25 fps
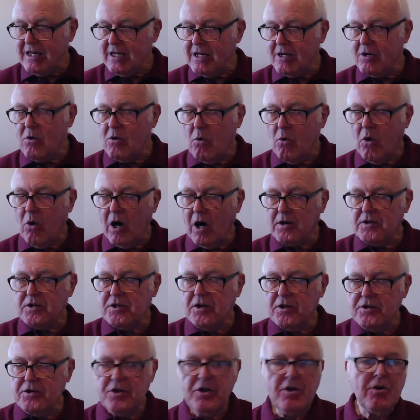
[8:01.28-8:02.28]
you what
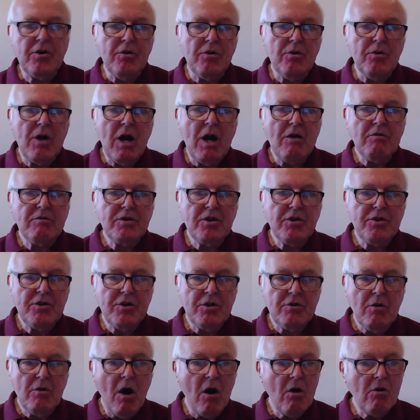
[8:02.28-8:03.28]
to do, how to
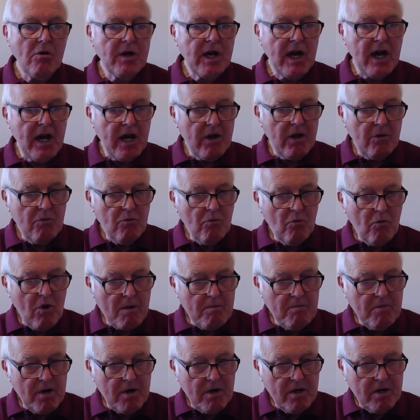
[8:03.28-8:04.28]
do, okay,
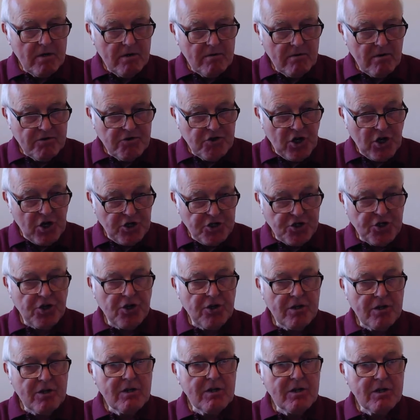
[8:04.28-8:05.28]
when we're a
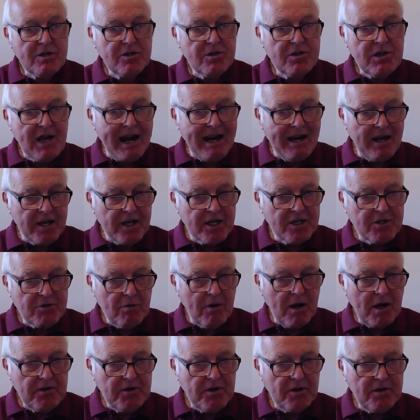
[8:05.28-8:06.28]
teacher is telling us
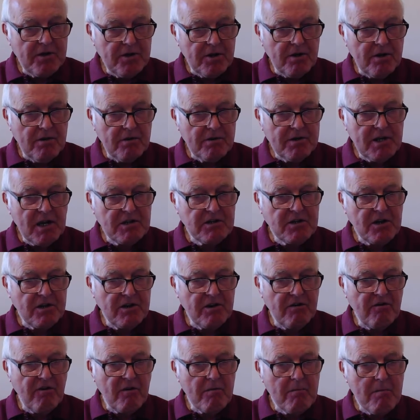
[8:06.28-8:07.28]
what to do, that's a
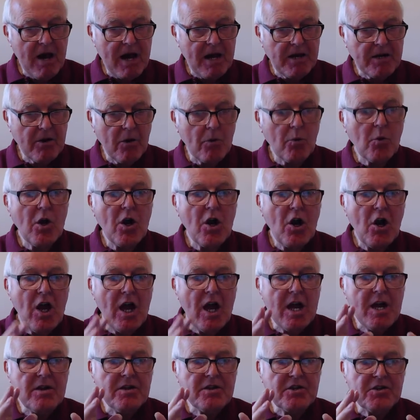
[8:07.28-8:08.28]
different matter. We're
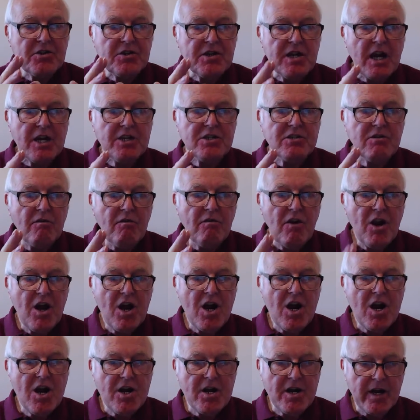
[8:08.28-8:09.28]
in the stage of
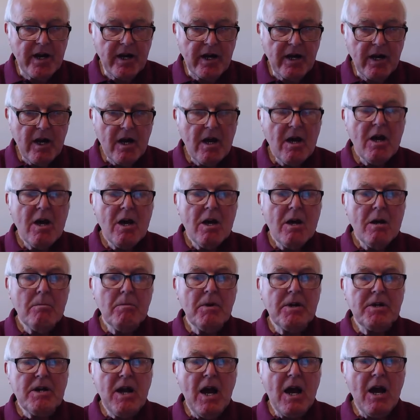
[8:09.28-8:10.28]
learning.
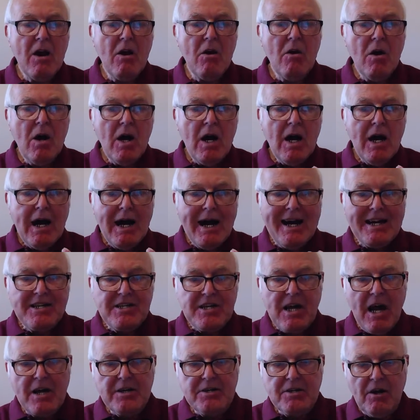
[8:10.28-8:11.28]
But now,
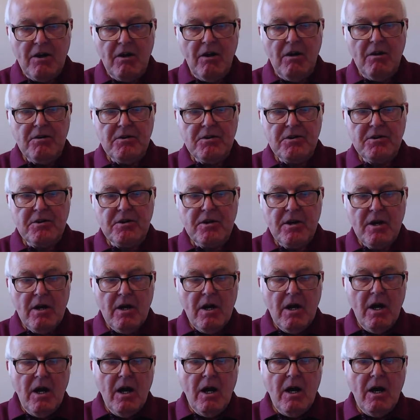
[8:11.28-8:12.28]
as adults,
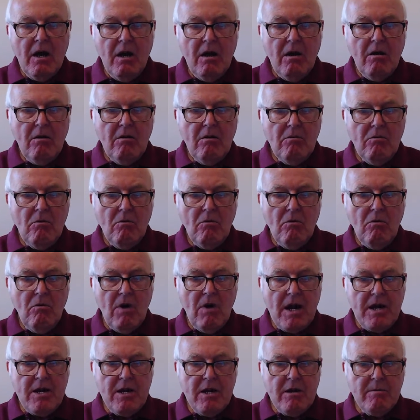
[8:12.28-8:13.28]
uh,
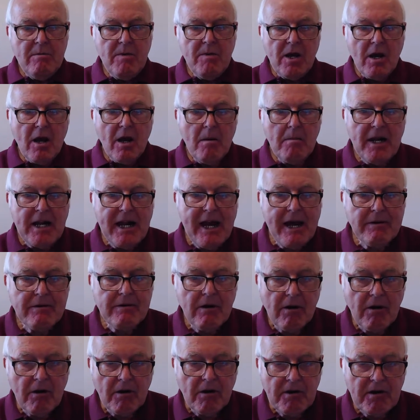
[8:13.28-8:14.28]
when do you become an
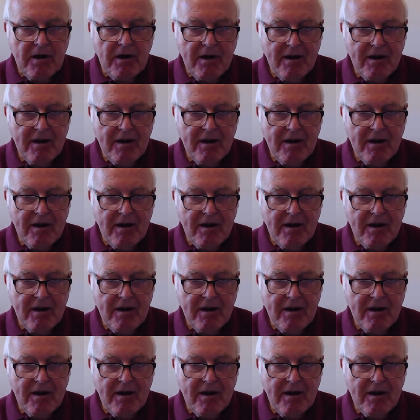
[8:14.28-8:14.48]
adult?